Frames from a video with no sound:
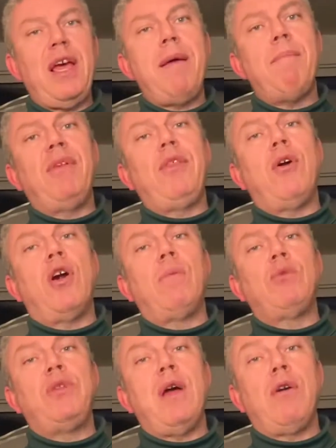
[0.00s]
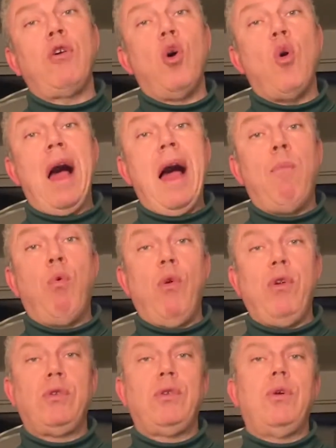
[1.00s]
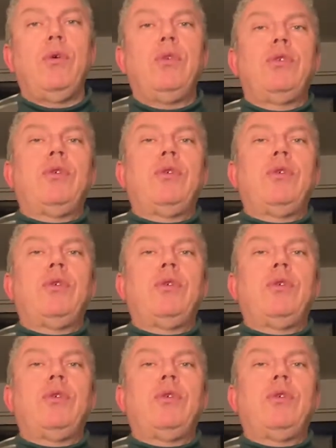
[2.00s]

but the arms now go upwards, so it's